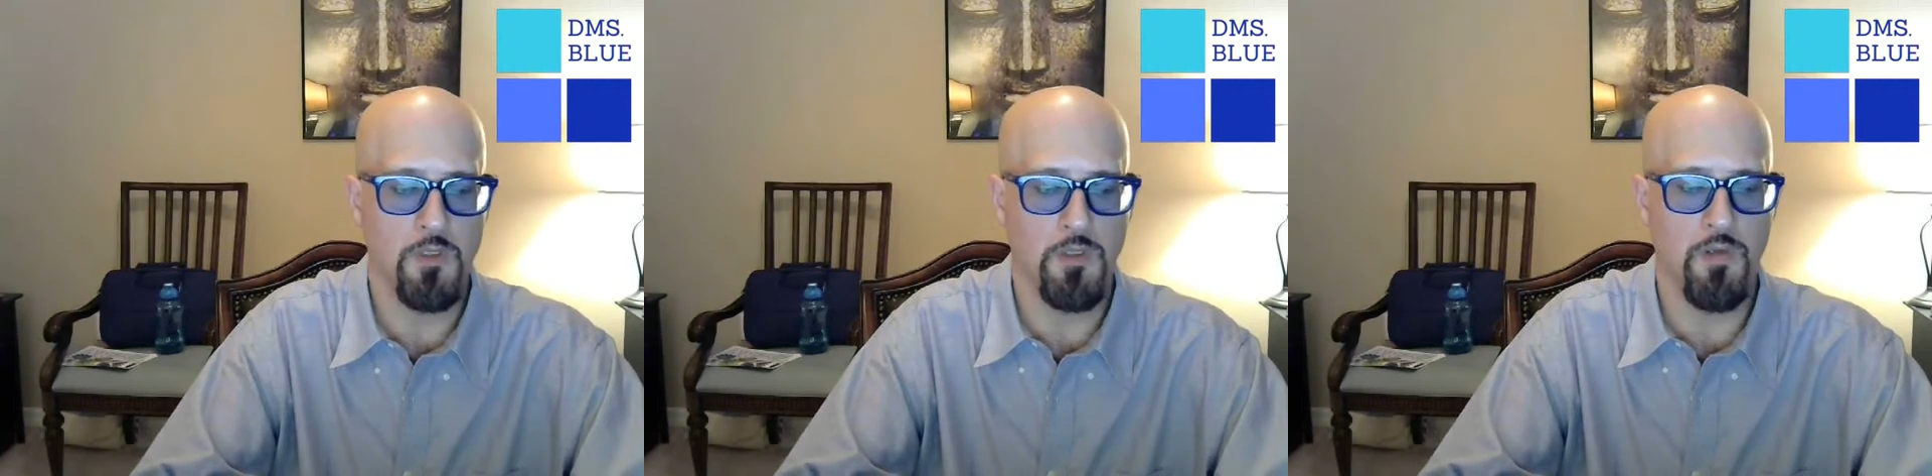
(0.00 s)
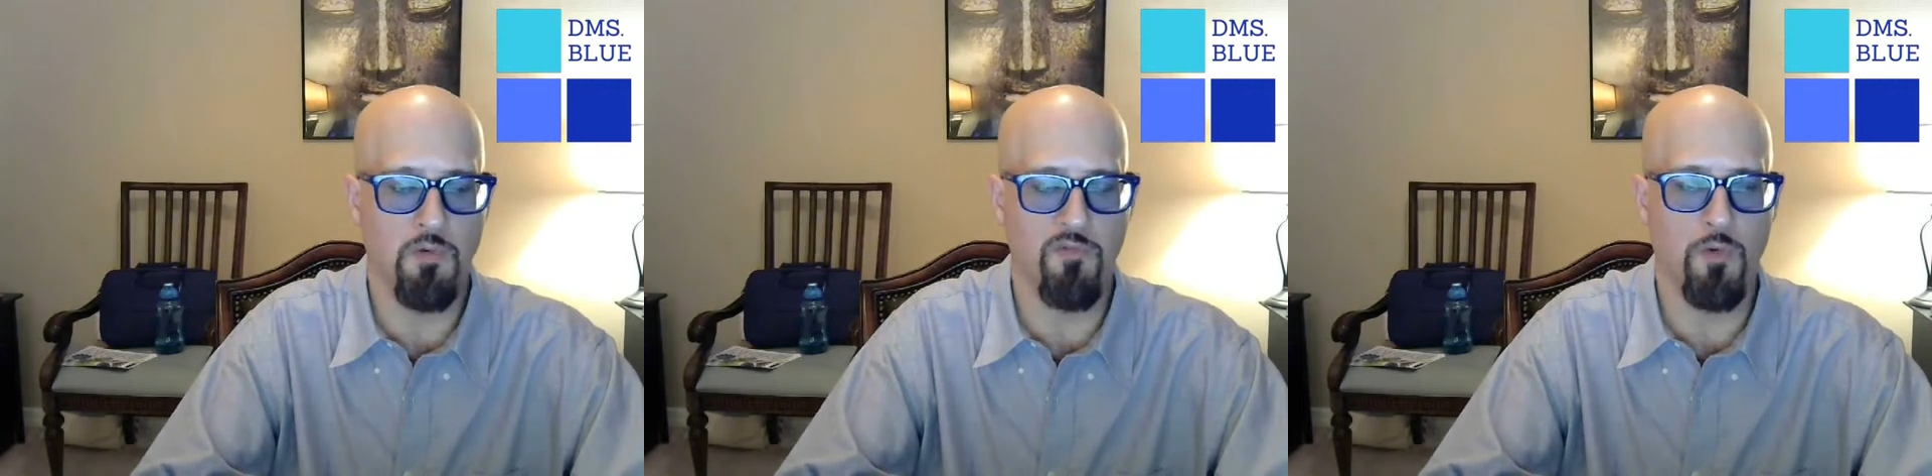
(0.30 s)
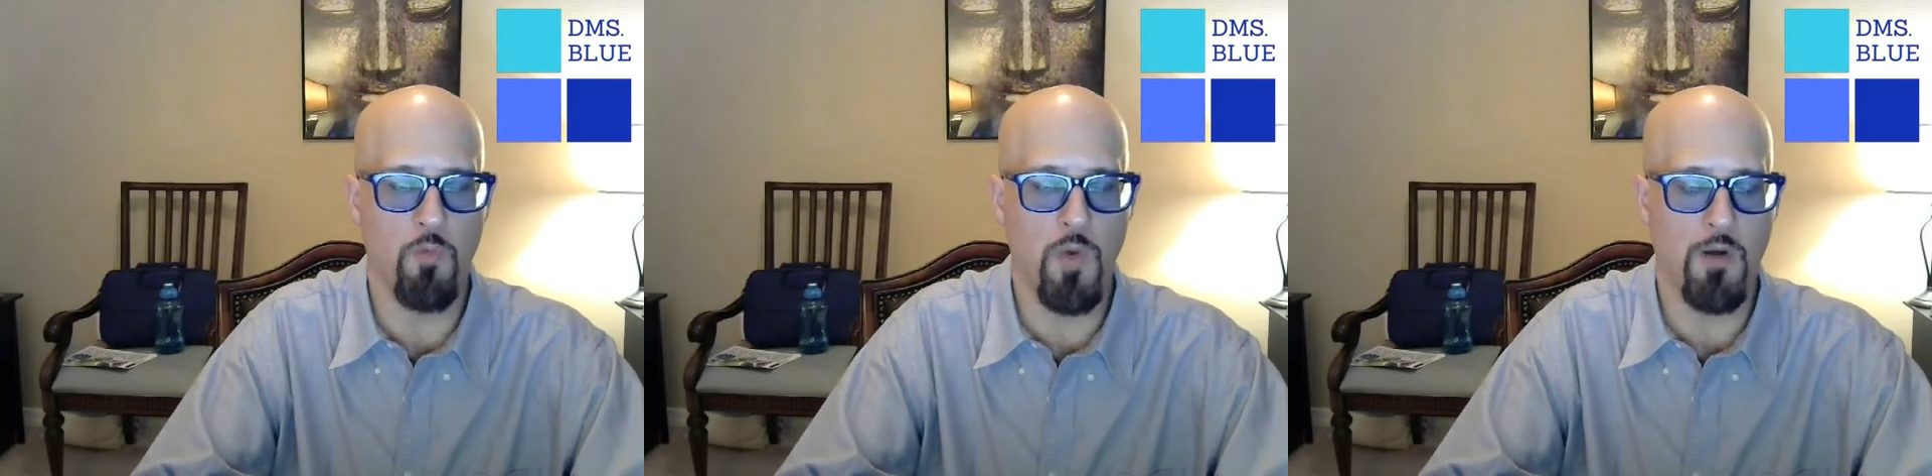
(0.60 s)
the
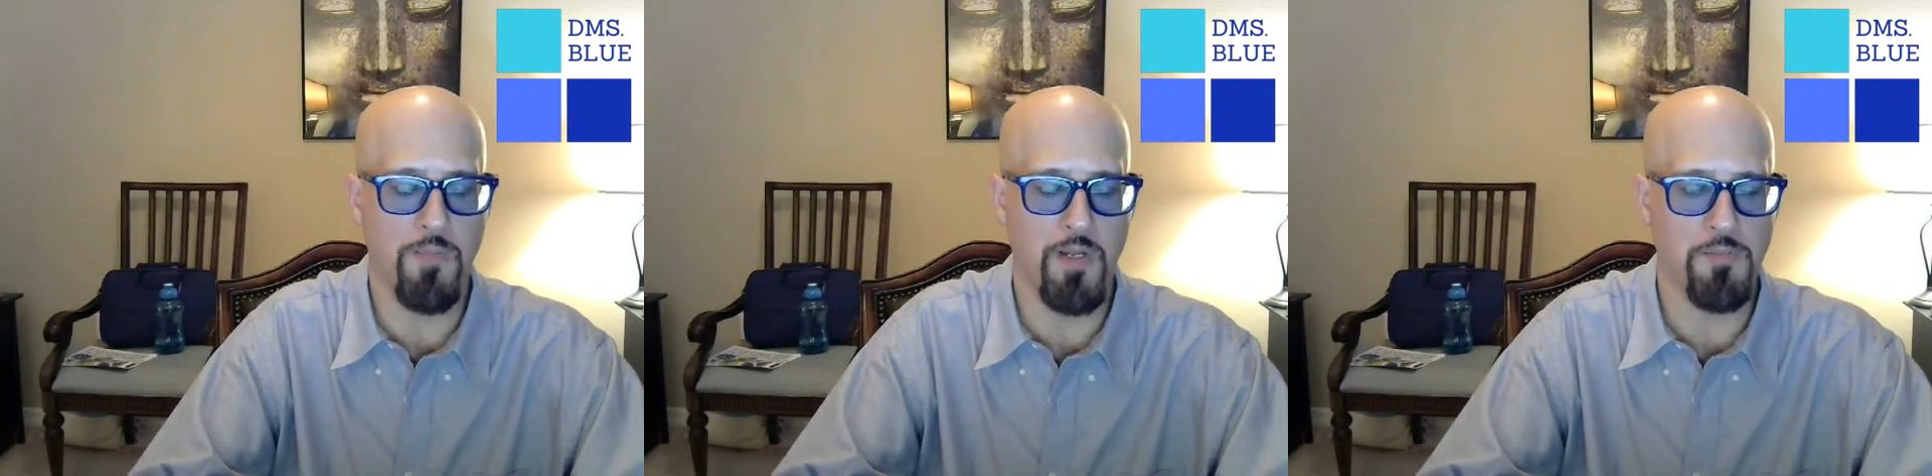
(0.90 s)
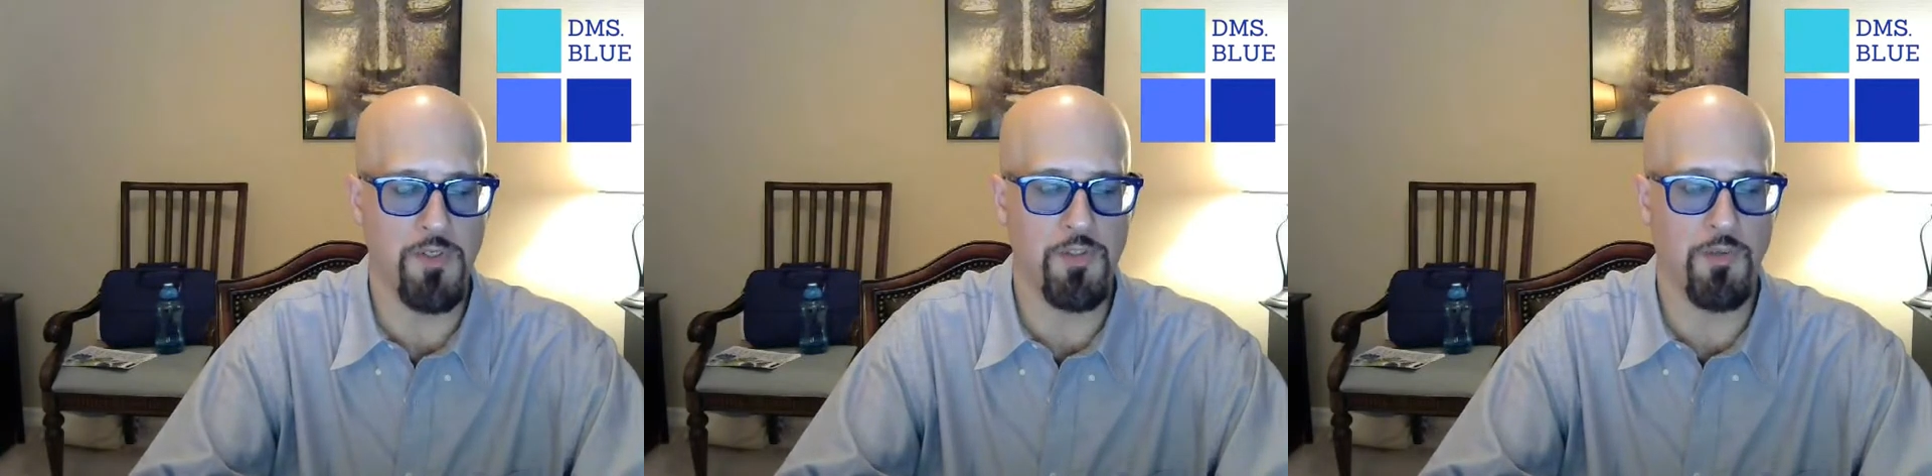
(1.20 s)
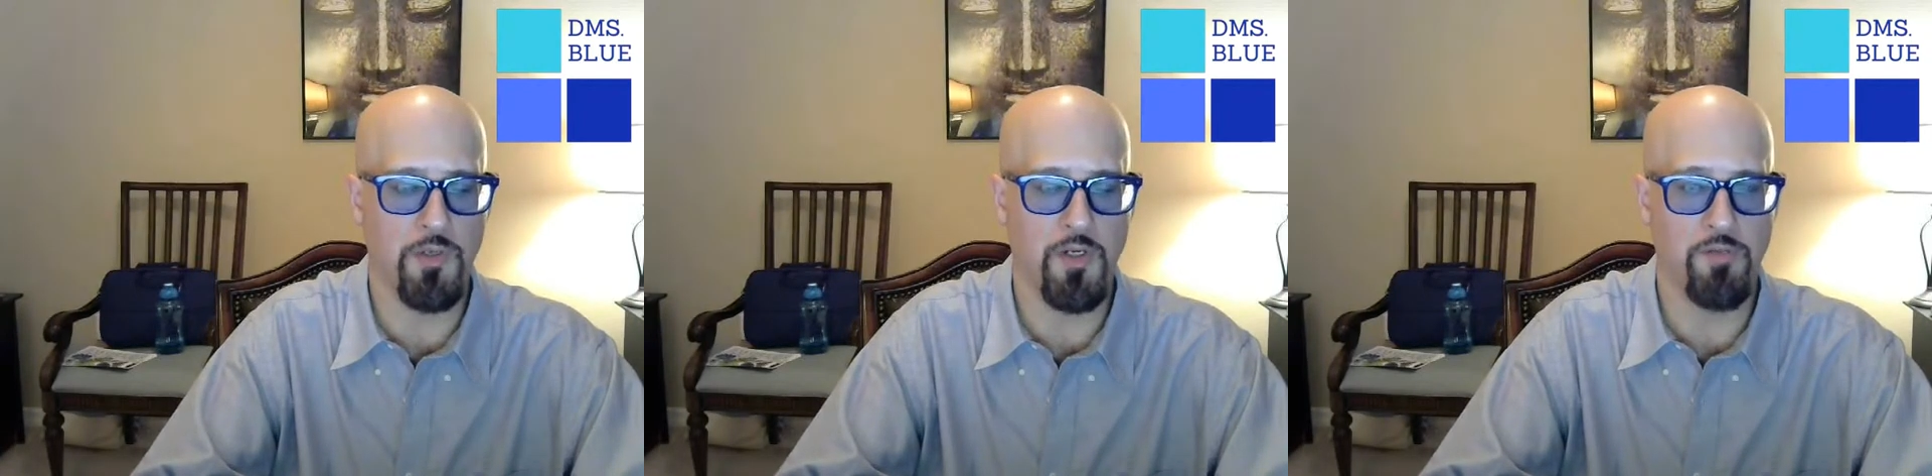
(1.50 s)
overwhelming
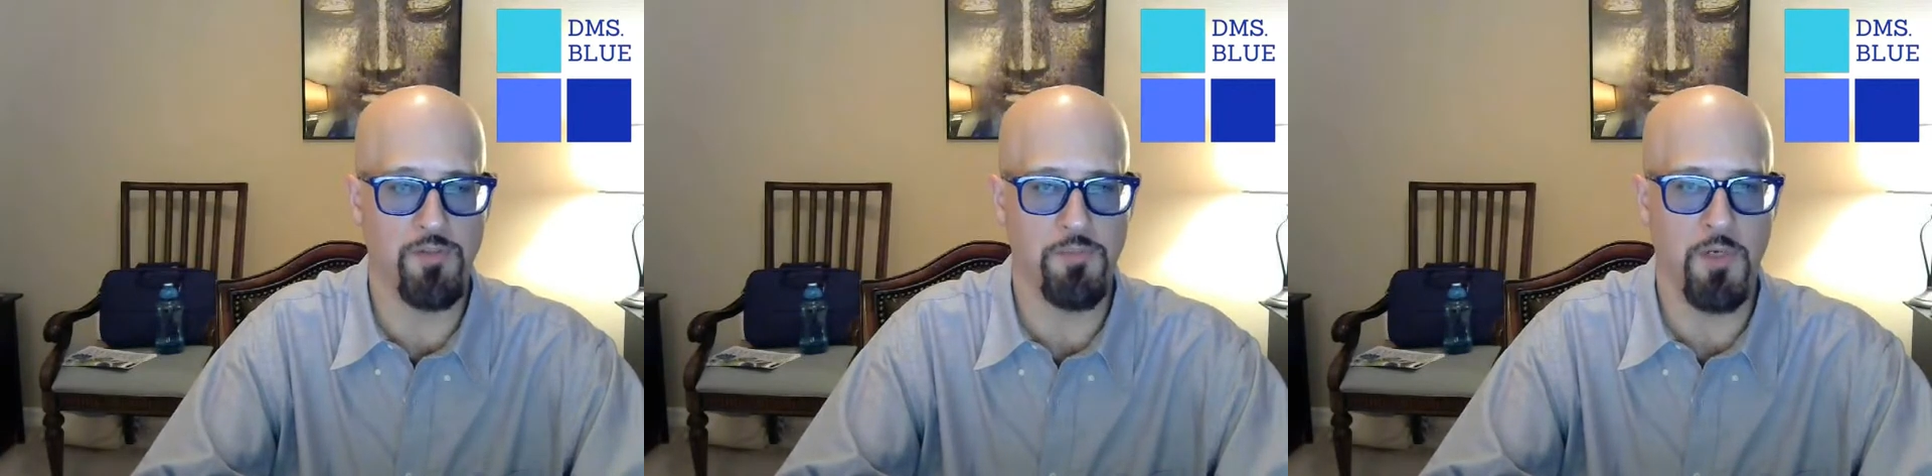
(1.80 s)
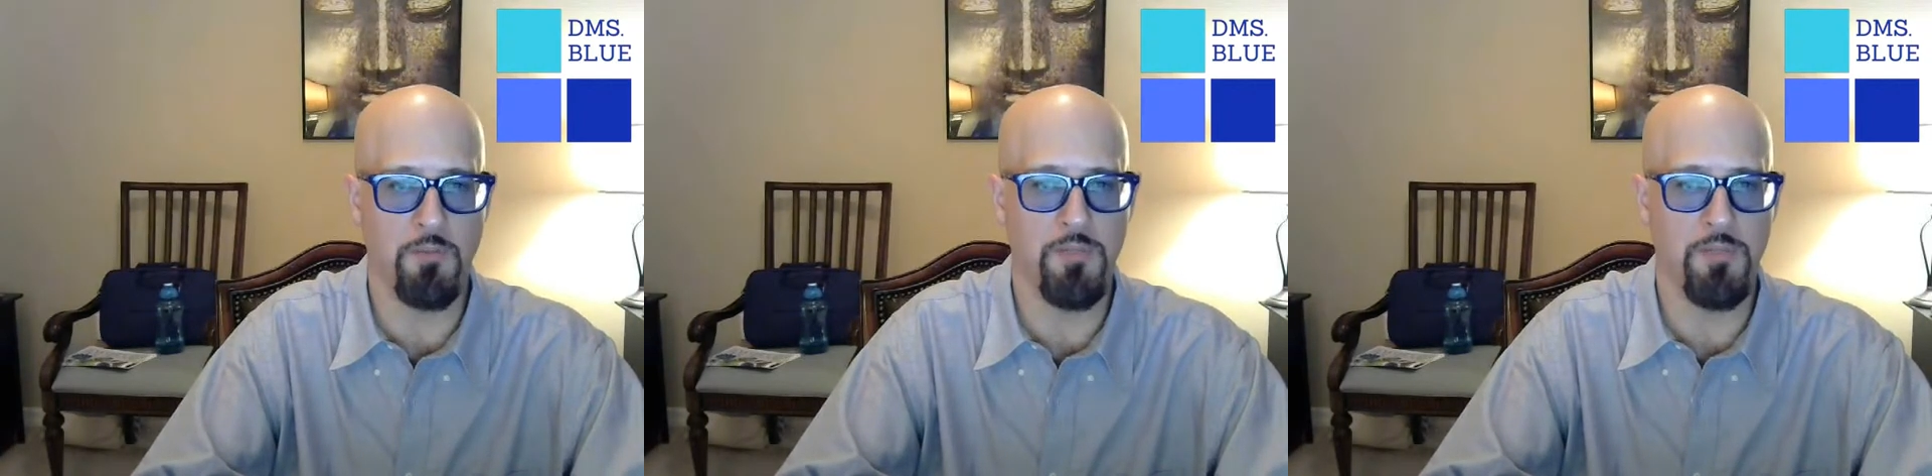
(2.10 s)
majority of small